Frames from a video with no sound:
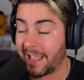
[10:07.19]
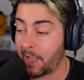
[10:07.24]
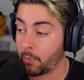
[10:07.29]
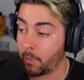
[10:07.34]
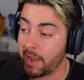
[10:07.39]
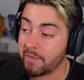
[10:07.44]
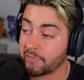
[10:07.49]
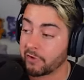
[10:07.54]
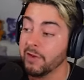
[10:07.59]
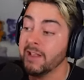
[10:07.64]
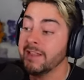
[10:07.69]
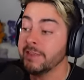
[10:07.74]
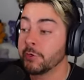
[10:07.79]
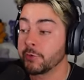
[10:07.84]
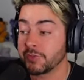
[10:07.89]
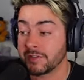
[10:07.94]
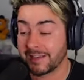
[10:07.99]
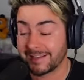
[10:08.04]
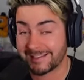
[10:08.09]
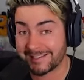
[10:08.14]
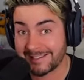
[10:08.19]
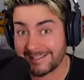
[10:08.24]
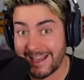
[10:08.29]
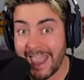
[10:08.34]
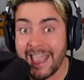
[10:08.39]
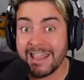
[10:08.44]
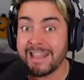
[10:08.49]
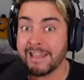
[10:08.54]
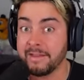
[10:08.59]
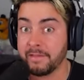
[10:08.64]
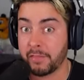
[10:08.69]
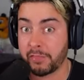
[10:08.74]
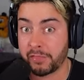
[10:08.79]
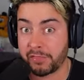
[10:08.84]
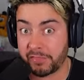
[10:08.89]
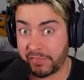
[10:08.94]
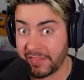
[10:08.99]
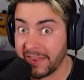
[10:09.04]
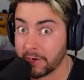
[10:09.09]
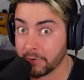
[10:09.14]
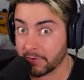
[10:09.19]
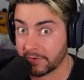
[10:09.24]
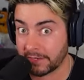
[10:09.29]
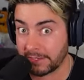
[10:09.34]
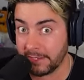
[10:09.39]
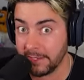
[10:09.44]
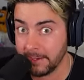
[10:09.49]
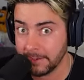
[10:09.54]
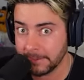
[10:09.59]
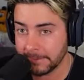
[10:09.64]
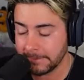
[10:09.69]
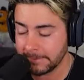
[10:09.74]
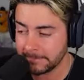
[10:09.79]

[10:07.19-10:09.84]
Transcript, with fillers: However, there is a second theory